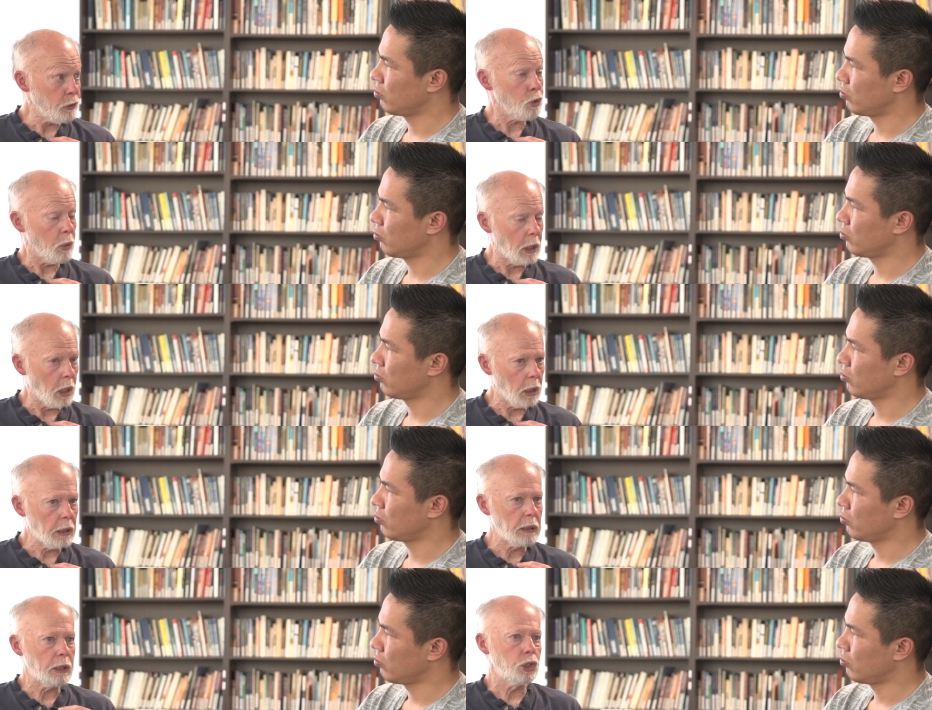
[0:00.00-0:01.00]
Speaker 1: of us who are
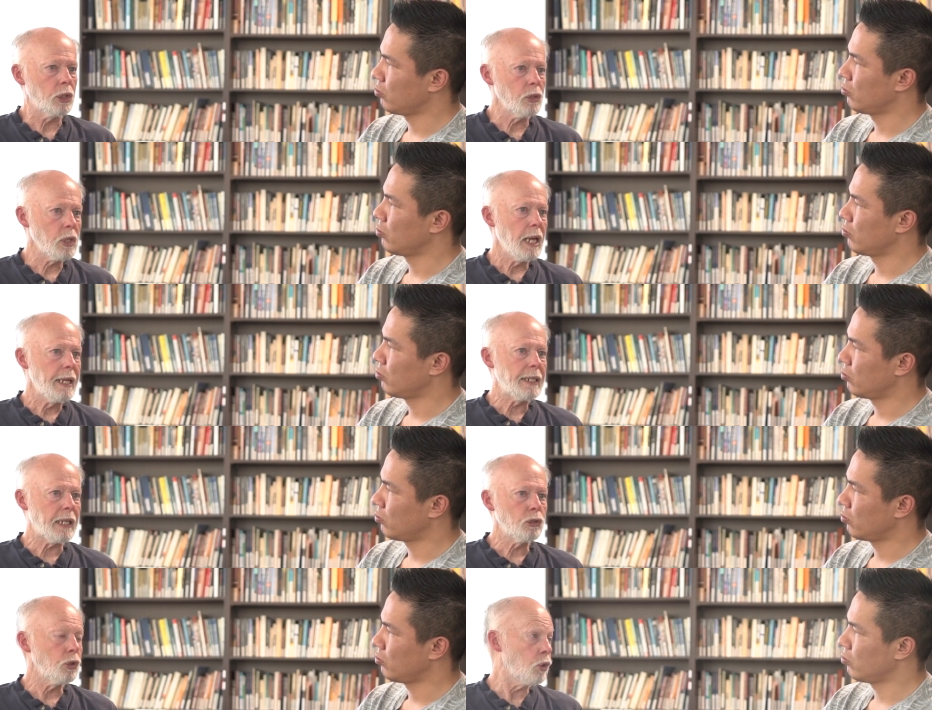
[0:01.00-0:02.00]
non-Indigenous,
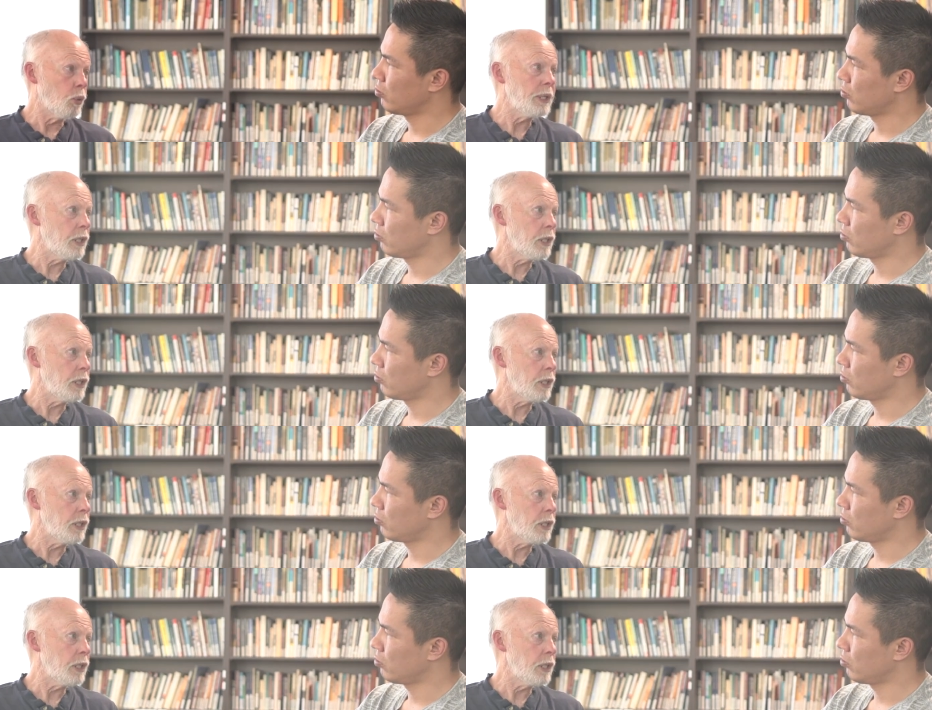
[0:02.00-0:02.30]
to get to know